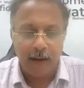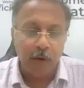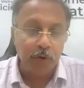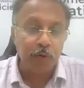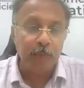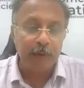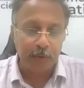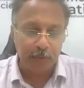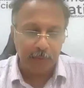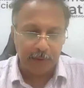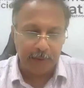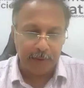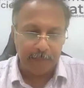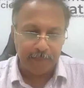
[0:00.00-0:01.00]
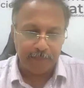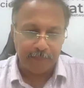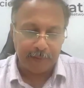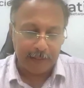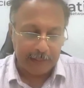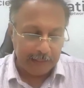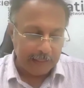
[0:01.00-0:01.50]
How do we do it?
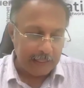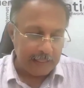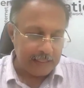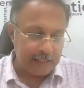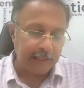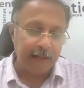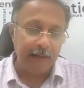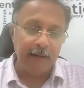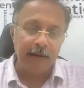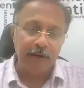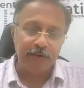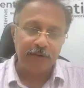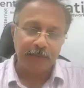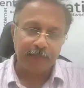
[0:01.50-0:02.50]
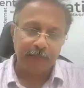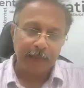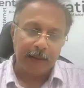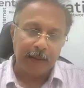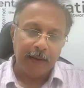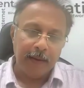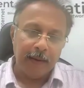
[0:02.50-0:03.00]
Second is,
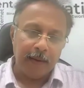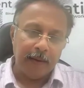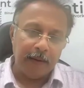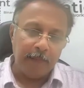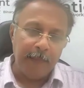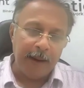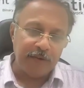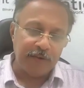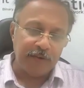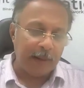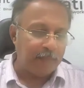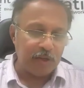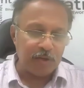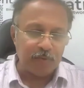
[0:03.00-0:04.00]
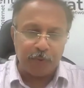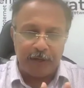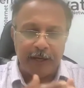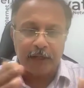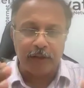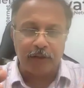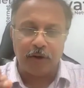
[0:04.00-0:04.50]
imagine, I'm just
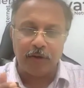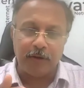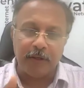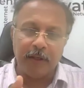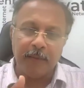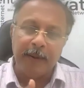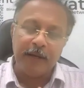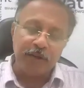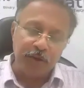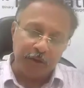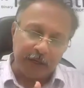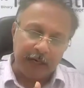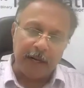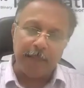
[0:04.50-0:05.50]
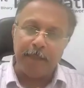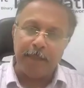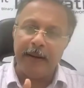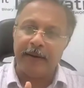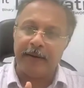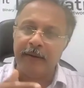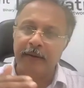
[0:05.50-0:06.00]
putting a thought. Imagine a club
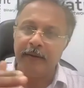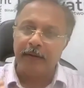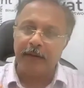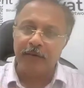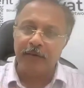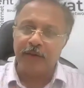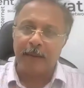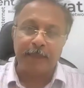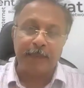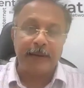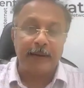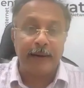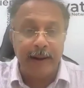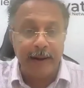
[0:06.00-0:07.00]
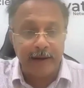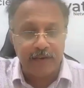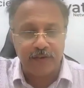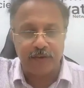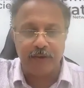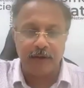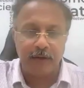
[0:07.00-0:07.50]
meeting is happening
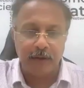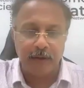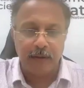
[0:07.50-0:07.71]
next